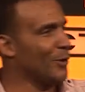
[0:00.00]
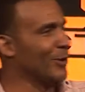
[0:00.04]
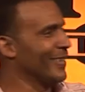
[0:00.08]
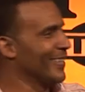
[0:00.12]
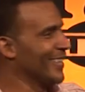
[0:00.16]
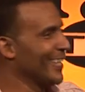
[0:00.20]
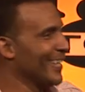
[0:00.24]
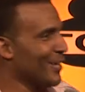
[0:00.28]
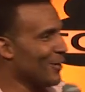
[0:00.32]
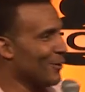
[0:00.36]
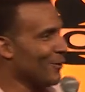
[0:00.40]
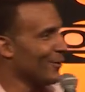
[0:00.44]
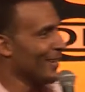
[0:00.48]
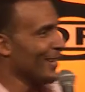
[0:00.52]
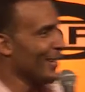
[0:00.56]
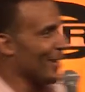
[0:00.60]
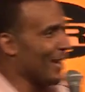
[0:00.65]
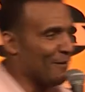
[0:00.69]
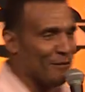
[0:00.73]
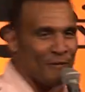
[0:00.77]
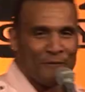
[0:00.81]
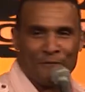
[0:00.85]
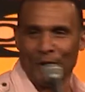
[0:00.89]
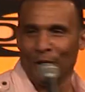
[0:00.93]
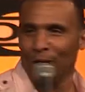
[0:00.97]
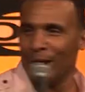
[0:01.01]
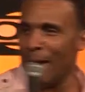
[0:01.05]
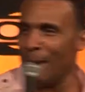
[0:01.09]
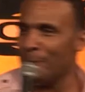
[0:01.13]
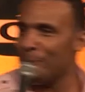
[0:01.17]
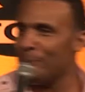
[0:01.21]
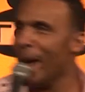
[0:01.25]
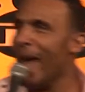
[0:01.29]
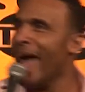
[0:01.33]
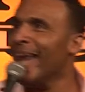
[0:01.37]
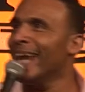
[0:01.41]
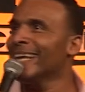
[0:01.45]
you ever feel
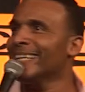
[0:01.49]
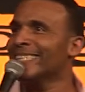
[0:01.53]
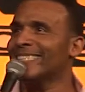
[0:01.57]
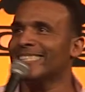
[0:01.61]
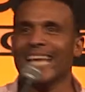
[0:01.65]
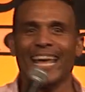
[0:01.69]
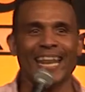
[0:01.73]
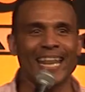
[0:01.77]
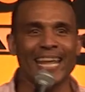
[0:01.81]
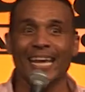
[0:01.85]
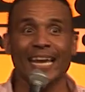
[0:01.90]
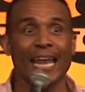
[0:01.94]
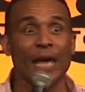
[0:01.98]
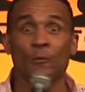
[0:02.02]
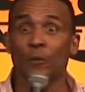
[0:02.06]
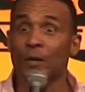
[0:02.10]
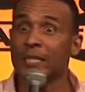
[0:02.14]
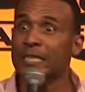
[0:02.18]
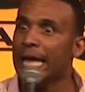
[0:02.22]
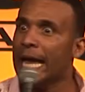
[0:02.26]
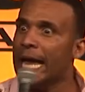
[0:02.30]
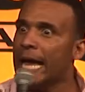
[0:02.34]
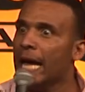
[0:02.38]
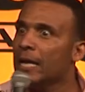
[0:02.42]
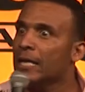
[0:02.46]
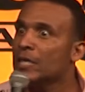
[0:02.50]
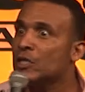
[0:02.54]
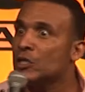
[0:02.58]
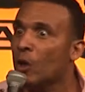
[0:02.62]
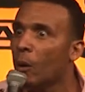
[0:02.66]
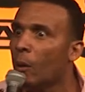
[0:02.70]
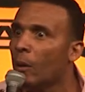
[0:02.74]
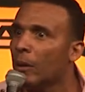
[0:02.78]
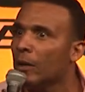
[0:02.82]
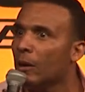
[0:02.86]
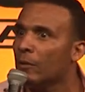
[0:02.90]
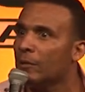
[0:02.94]
that panic set in? Like, what the hell
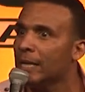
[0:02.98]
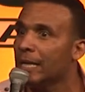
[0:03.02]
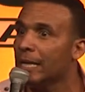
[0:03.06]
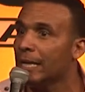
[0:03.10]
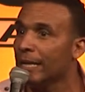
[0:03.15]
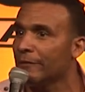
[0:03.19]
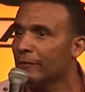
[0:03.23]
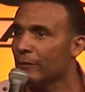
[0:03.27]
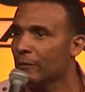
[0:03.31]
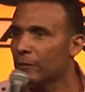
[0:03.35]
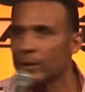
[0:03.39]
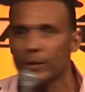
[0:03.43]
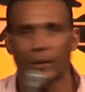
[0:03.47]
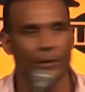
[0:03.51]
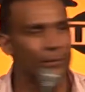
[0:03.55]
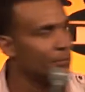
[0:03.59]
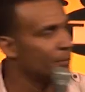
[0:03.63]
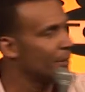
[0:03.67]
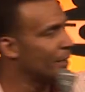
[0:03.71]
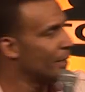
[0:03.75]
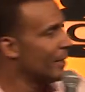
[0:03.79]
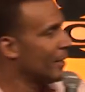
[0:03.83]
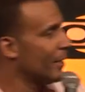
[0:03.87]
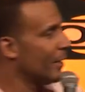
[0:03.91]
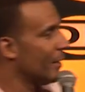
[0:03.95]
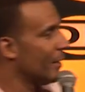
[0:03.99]
is going on in the living room?